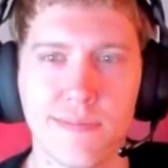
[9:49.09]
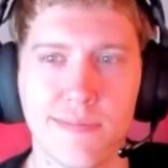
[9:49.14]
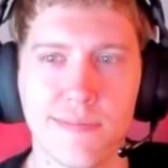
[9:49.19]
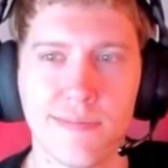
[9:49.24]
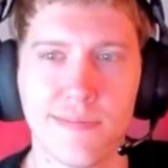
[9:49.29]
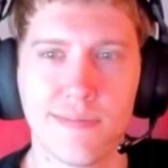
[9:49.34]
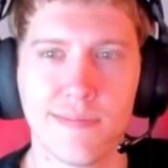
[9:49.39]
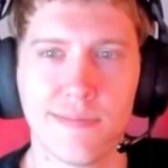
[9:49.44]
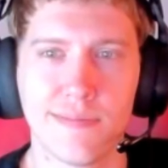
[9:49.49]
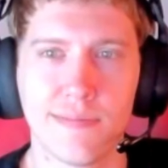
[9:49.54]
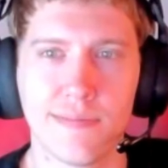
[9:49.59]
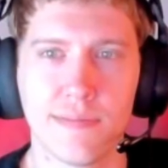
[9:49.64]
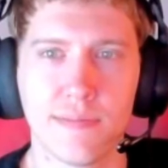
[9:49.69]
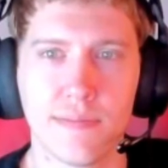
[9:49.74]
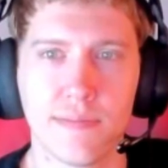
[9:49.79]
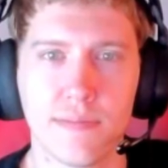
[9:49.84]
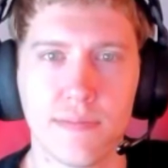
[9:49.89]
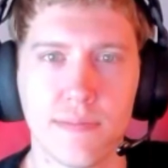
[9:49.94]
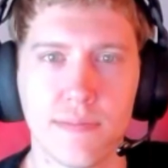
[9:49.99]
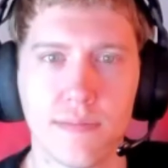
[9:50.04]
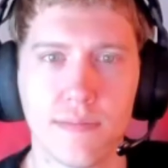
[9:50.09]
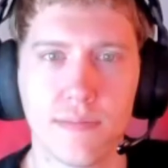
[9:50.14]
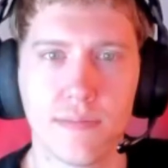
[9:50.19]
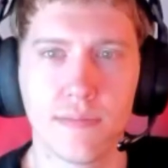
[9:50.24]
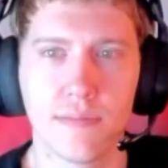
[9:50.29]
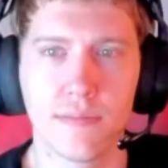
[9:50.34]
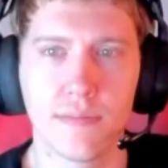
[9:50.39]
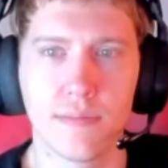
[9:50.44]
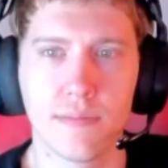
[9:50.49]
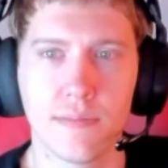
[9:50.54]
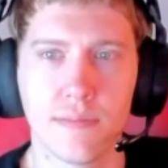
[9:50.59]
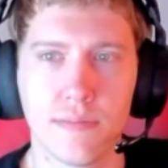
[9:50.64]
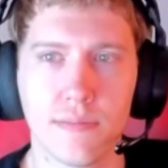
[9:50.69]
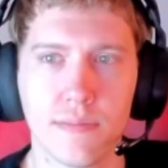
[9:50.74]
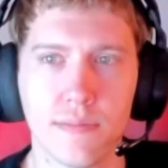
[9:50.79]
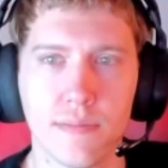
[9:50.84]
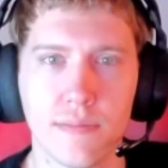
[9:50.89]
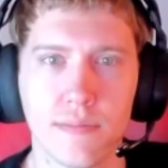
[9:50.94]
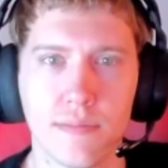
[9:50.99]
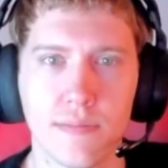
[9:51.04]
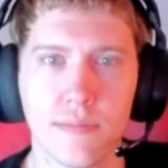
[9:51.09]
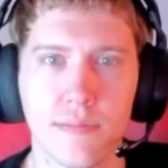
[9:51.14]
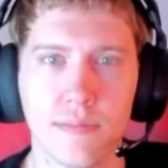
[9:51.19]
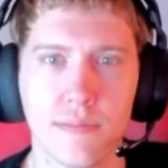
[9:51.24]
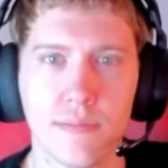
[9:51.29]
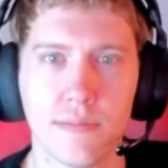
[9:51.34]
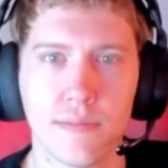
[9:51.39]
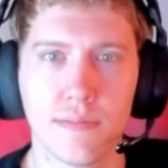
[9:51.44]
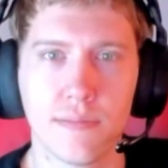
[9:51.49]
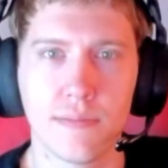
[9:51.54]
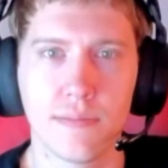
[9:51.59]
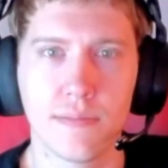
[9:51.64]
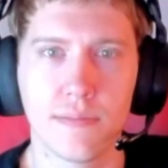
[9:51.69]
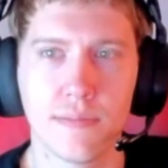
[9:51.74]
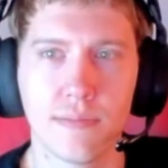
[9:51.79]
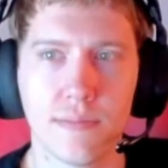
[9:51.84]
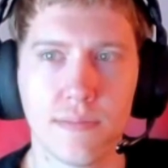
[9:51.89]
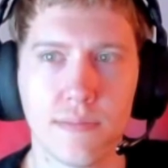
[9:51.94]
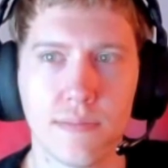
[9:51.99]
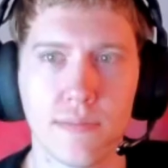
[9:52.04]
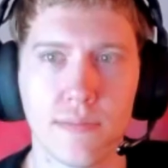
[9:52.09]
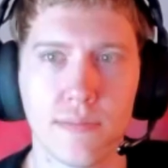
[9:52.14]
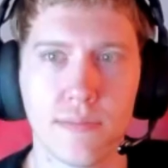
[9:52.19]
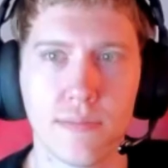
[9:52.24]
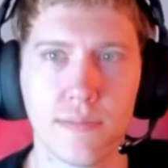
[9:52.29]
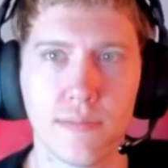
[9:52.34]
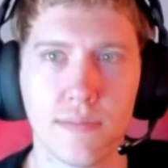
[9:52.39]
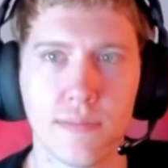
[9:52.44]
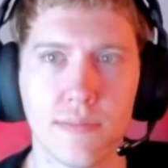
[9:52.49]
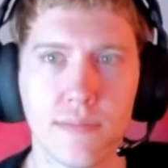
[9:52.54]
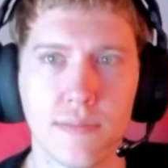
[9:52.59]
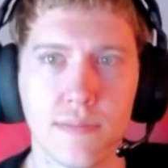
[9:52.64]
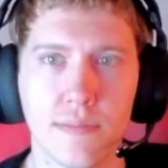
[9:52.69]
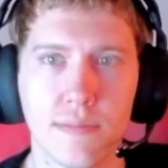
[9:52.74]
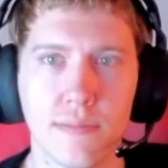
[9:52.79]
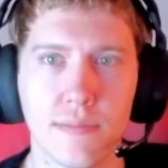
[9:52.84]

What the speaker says: No one is speaking in this clip.